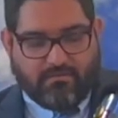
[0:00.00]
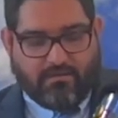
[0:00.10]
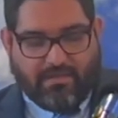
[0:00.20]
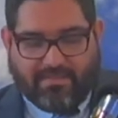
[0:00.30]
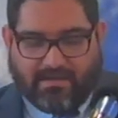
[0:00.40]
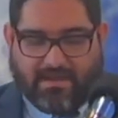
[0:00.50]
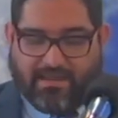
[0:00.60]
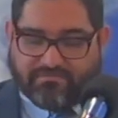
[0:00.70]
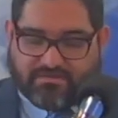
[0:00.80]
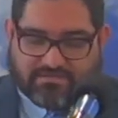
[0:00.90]
And then he
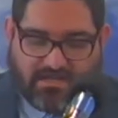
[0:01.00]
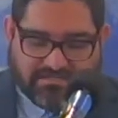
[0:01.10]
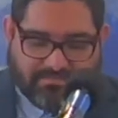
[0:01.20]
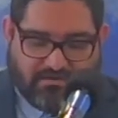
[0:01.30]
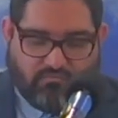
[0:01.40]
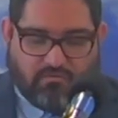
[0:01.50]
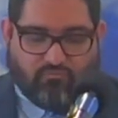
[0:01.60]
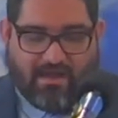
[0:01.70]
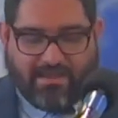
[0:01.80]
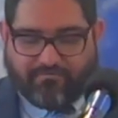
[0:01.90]
gives us the husband of one
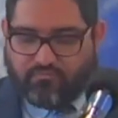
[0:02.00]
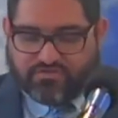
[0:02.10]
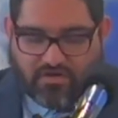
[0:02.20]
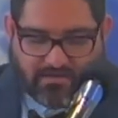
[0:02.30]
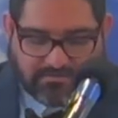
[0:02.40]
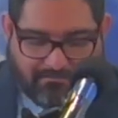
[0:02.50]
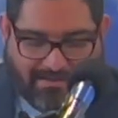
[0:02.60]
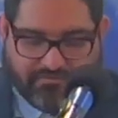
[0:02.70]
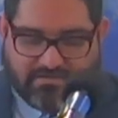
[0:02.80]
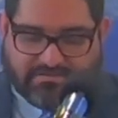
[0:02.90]
wife, and we talked
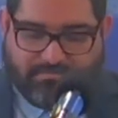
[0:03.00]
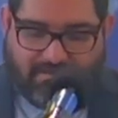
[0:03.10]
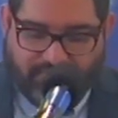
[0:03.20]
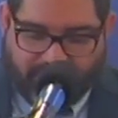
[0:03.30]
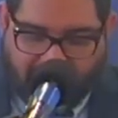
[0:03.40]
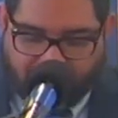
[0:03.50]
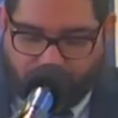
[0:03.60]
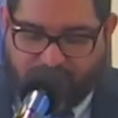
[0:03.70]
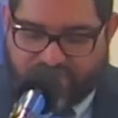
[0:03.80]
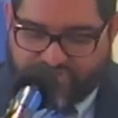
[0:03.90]
about this, of being faithful,
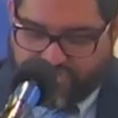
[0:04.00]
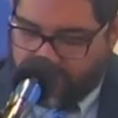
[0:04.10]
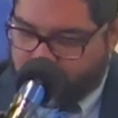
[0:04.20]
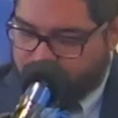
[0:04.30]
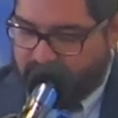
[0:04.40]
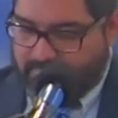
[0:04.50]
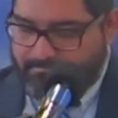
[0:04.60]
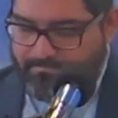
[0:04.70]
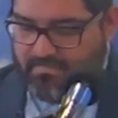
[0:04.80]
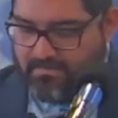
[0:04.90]
his children.
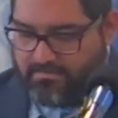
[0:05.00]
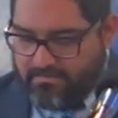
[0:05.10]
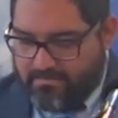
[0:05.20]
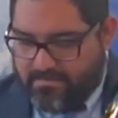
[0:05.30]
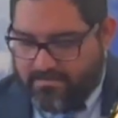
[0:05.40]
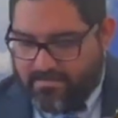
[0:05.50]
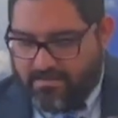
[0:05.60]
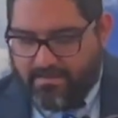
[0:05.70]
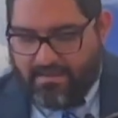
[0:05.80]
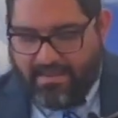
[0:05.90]

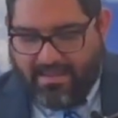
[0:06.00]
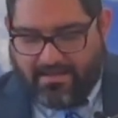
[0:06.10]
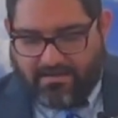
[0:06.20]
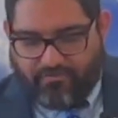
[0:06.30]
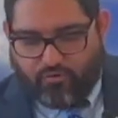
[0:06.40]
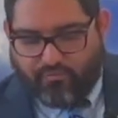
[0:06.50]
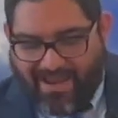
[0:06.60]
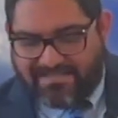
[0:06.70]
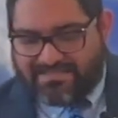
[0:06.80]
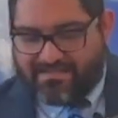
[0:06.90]
And the
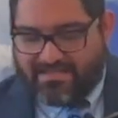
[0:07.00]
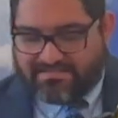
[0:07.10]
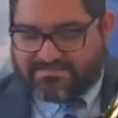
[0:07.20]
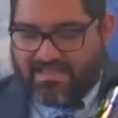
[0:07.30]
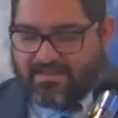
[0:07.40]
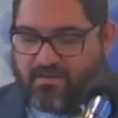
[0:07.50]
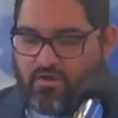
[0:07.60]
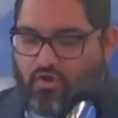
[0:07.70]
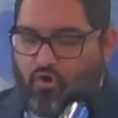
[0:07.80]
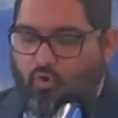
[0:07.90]
reason is that
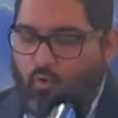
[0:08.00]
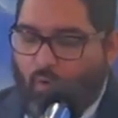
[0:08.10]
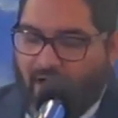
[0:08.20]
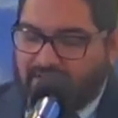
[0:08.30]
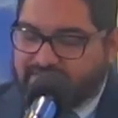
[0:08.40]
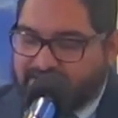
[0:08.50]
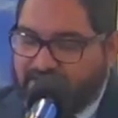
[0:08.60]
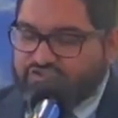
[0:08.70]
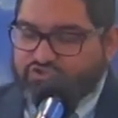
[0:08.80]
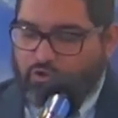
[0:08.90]
quality
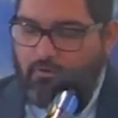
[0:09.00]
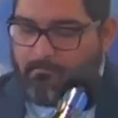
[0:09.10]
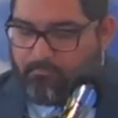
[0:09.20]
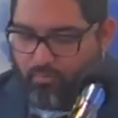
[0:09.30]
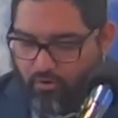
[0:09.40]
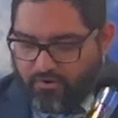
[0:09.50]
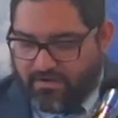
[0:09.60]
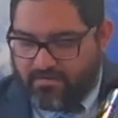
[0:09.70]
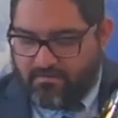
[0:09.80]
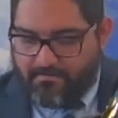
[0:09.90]
is so important